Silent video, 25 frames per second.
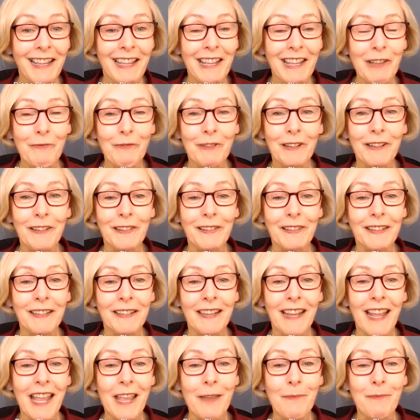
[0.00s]
He was
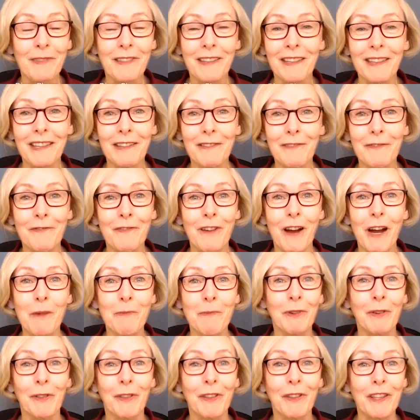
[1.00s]
named the
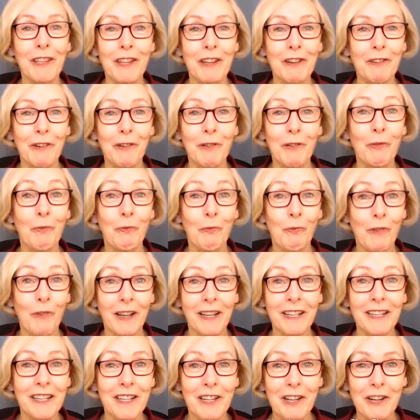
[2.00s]
Farmer of the Year
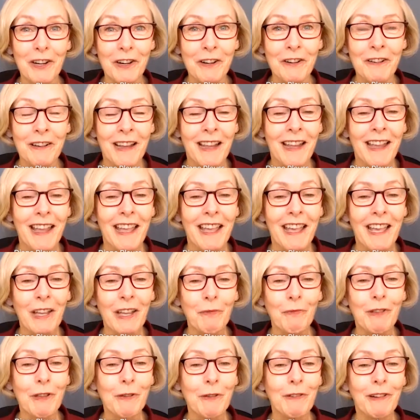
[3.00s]
one year
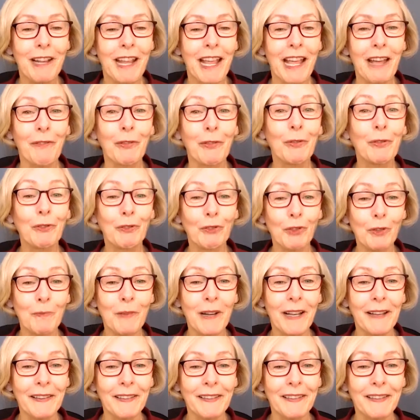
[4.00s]
and we would have school
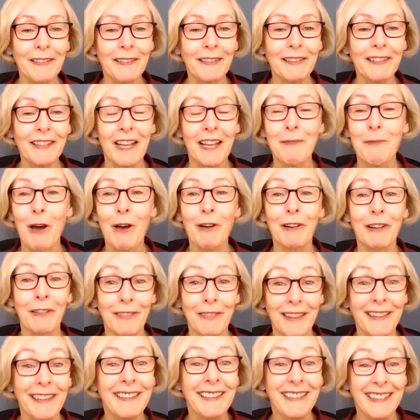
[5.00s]
buses come out
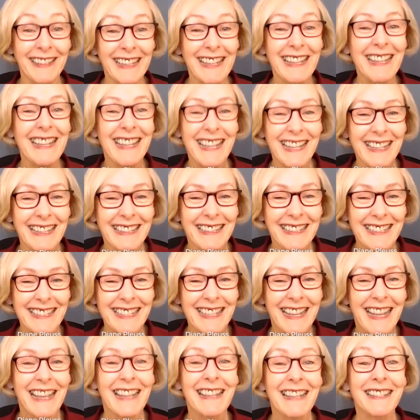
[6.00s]
of the city
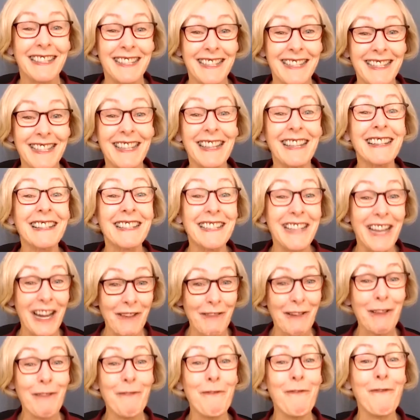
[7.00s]
kids to see a
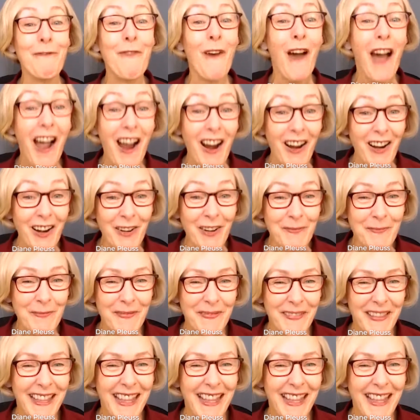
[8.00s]
dairy farm.